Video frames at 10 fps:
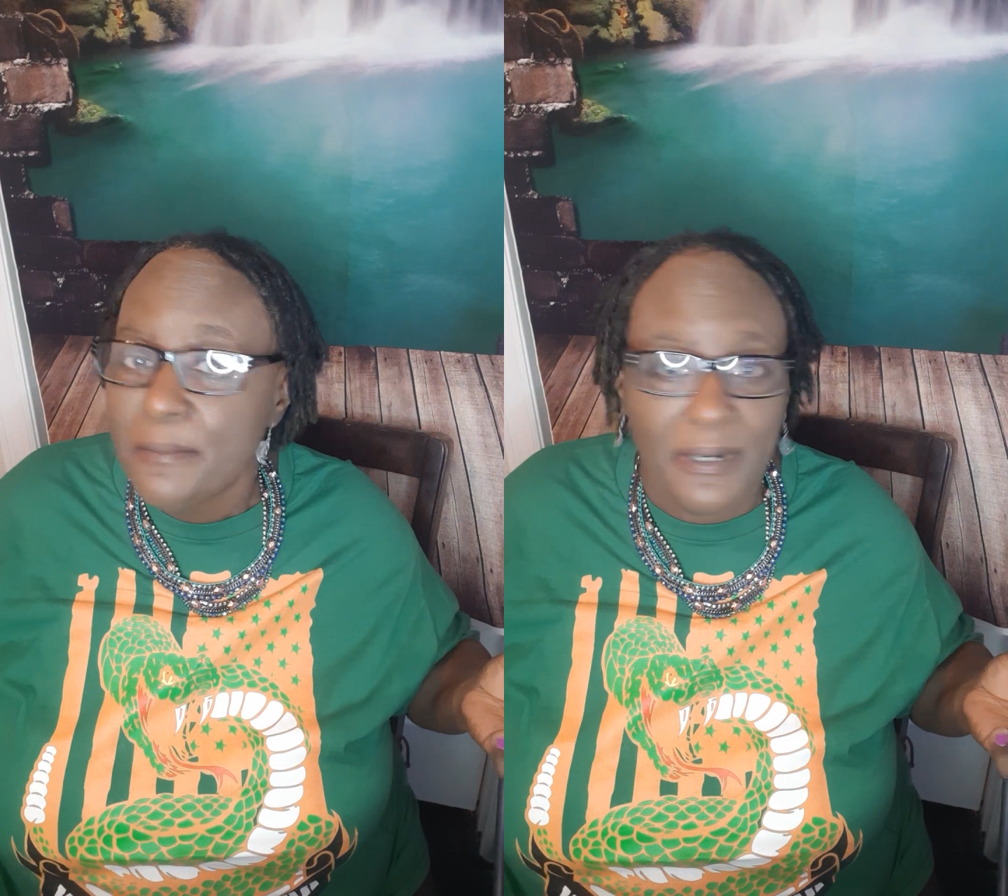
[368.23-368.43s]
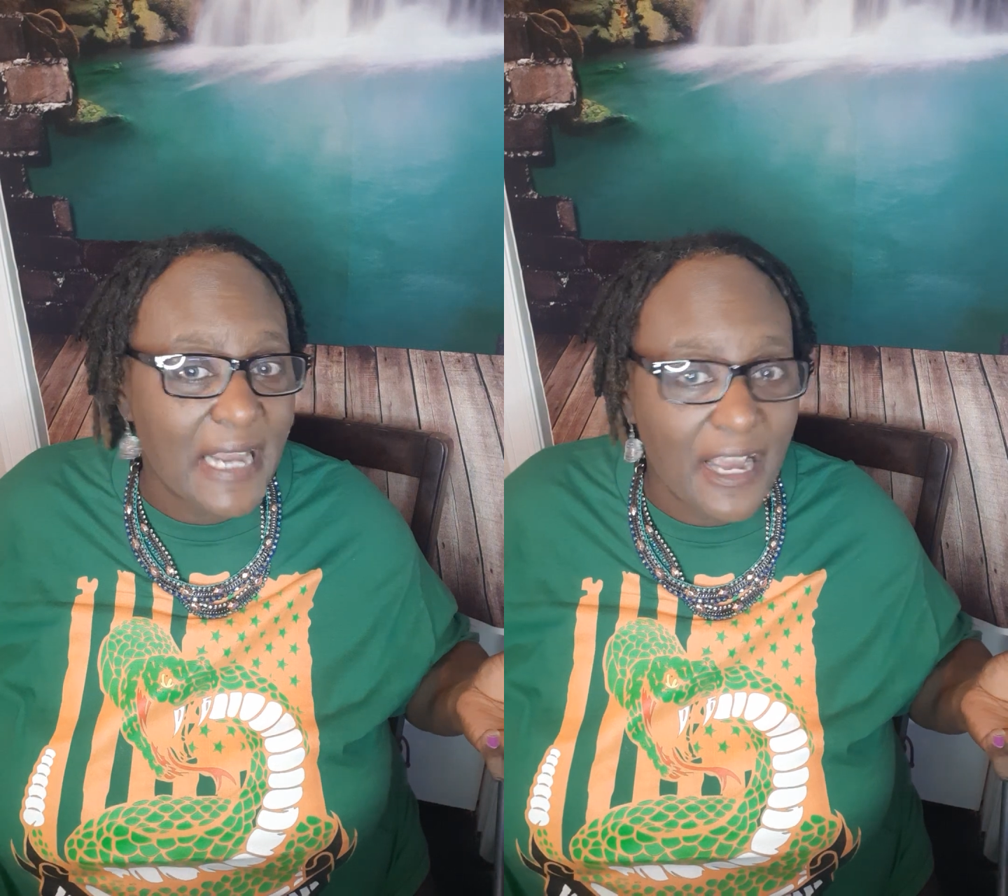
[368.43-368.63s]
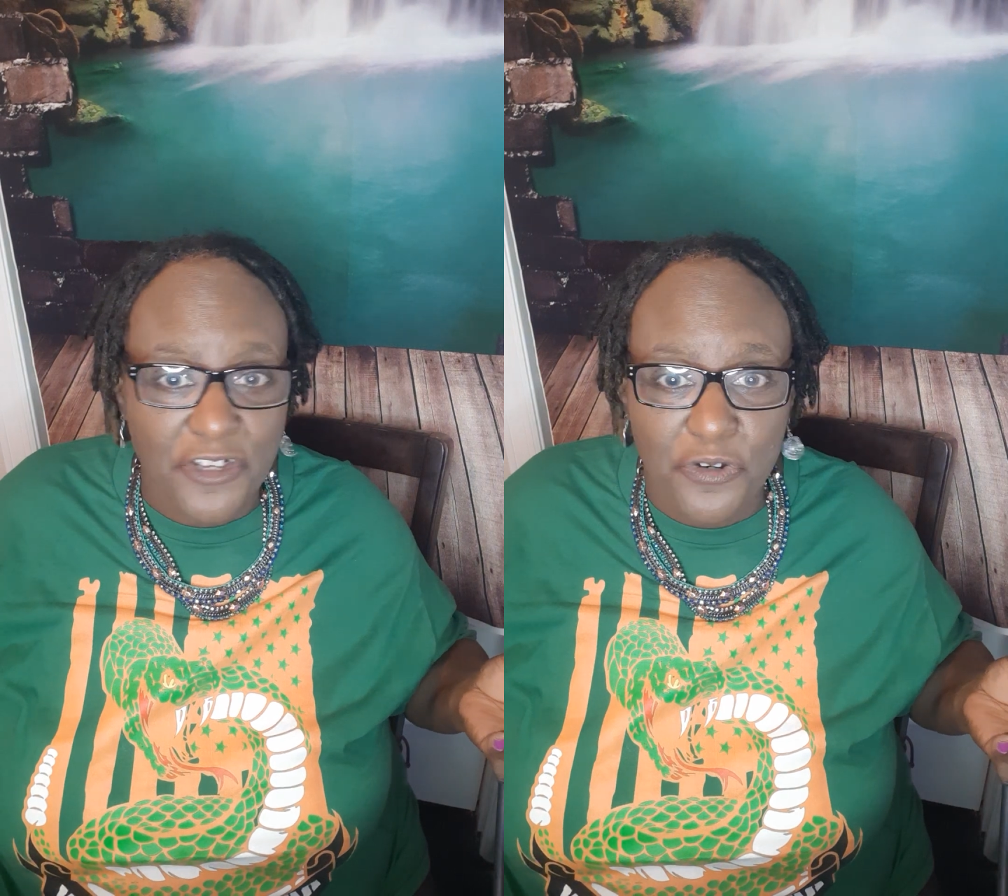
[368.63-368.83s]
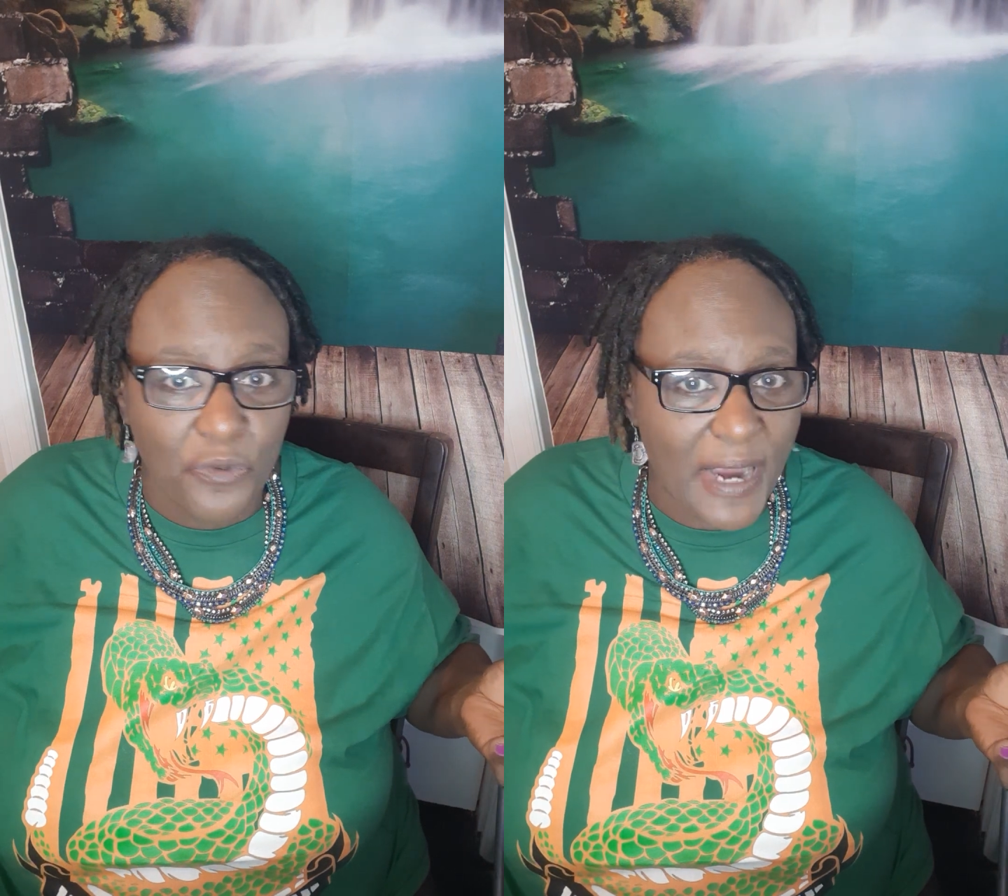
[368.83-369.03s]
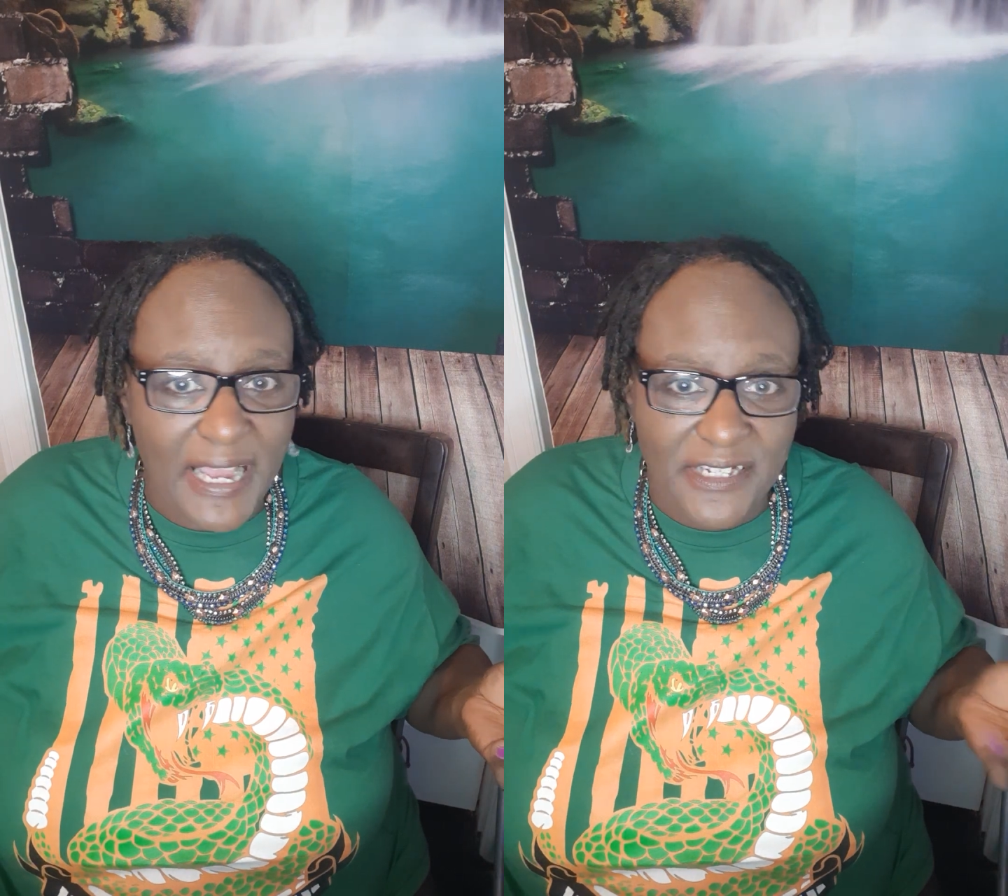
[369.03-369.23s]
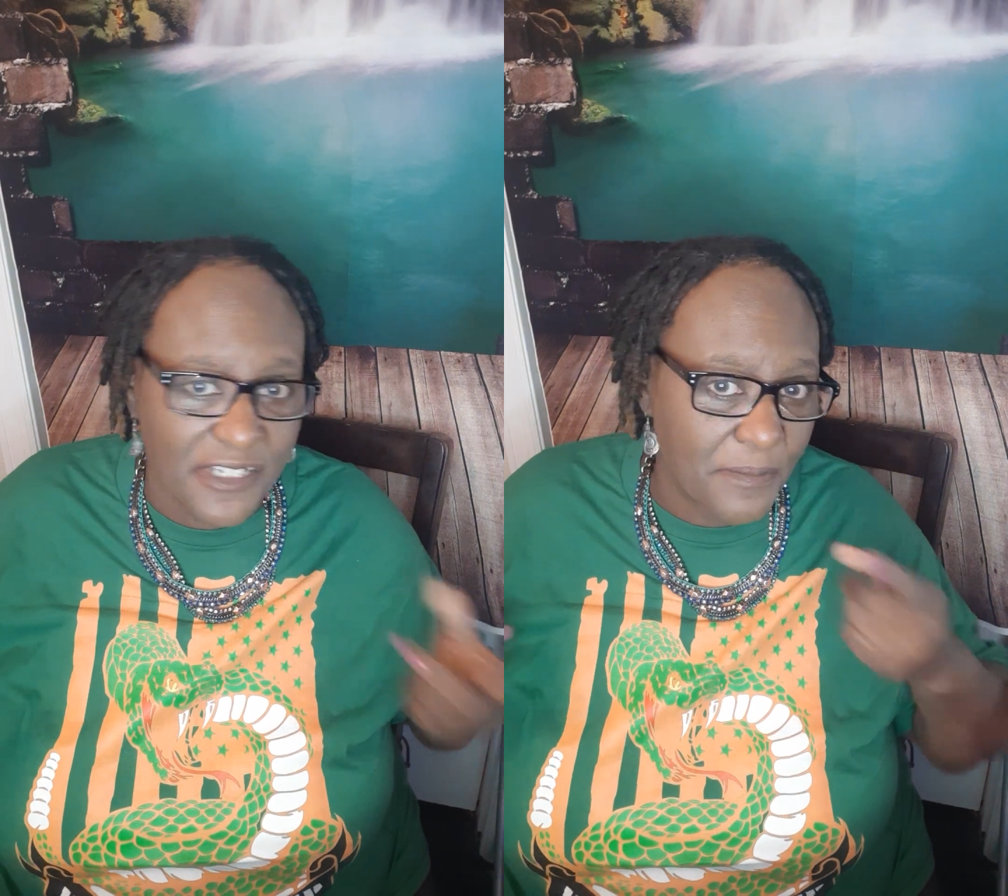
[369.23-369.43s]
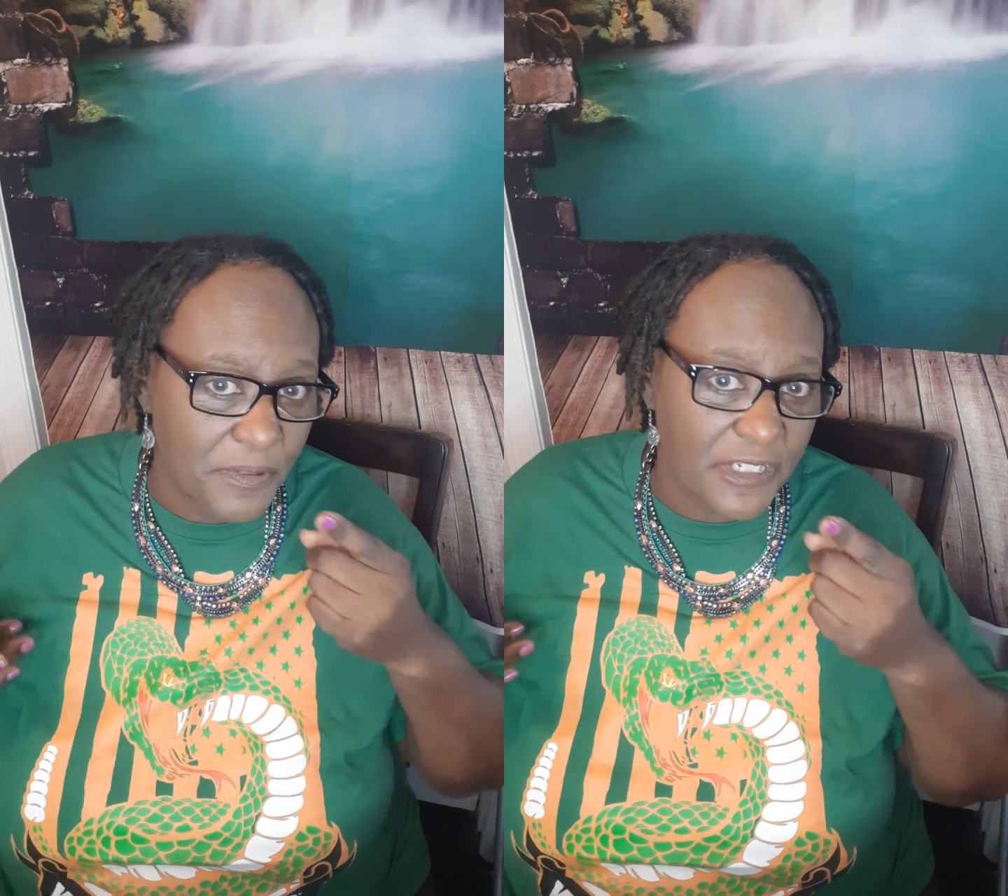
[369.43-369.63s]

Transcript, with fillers: but how you rise up